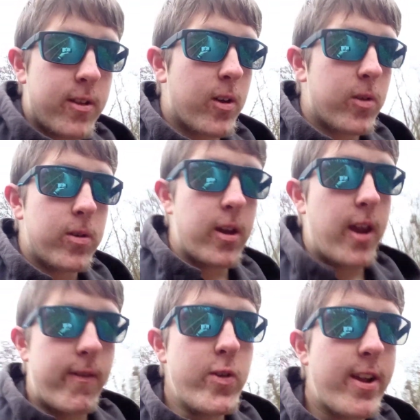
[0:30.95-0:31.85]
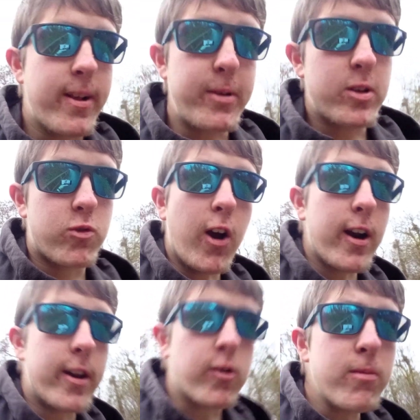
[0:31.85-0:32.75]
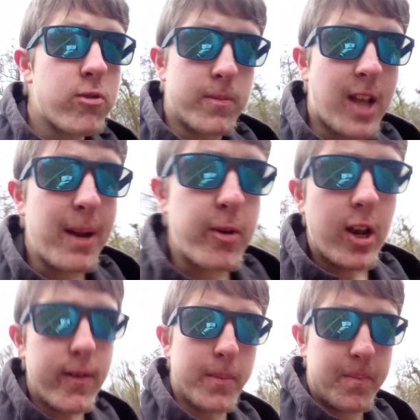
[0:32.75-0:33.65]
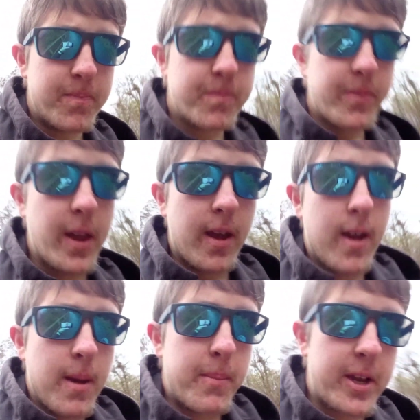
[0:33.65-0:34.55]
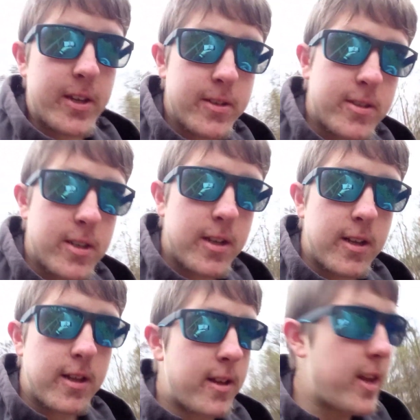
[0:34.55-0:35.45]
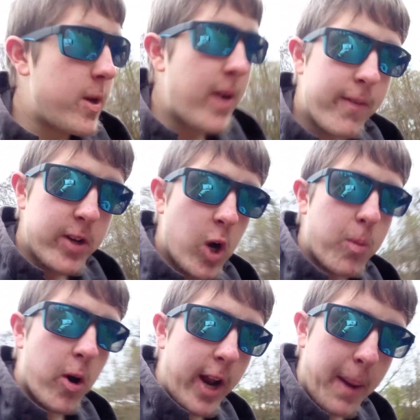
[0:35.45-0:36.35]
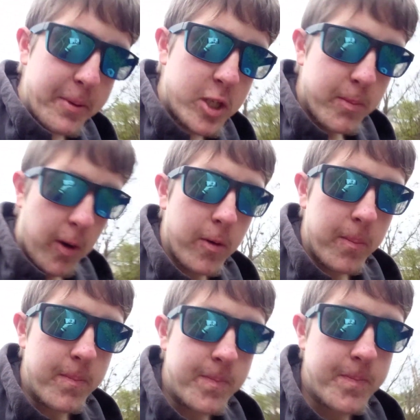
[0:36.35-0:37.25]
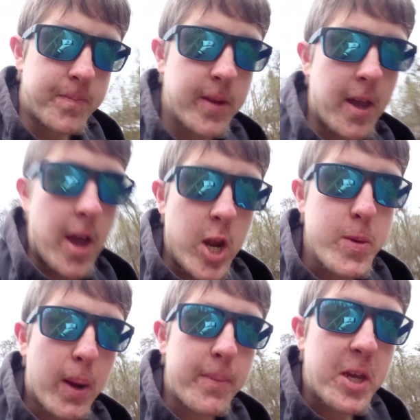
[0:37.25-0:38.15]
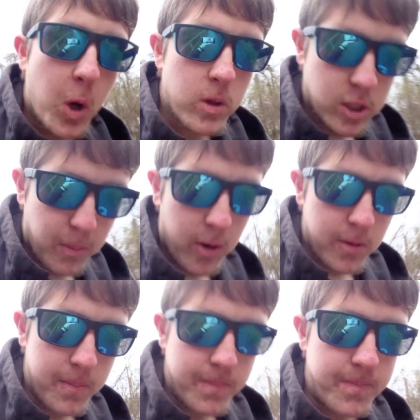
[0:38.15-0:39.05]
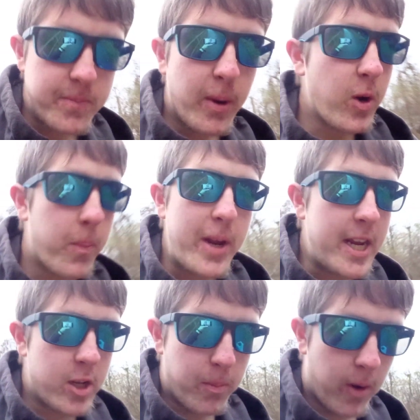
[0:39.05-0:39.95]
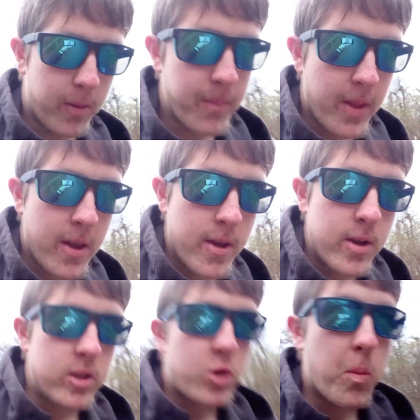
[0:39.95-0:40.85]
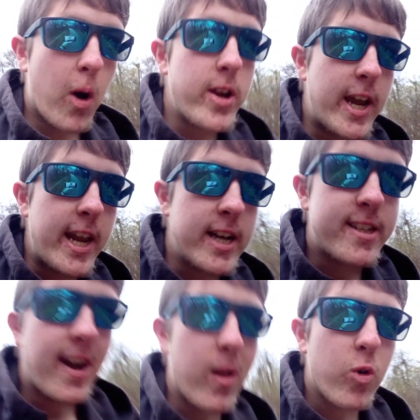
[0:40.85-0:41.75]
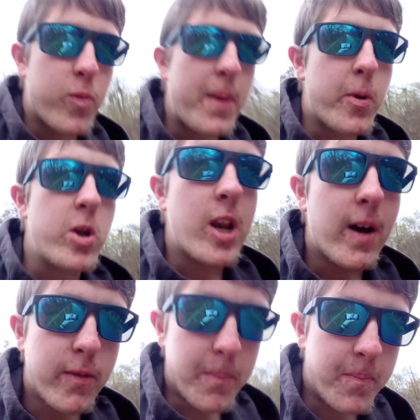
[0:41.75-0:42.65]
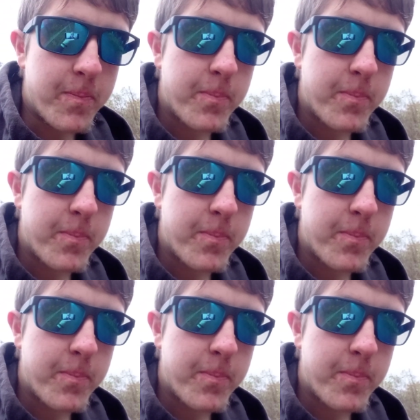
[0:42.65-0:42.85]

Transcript: So if you see somebody struggling, go up to them, tell them you love them. Because you never know what could happen tomorrow. You might be gone tomorrow. You might not be here tomorrow. So while you're here, tell those people you love them.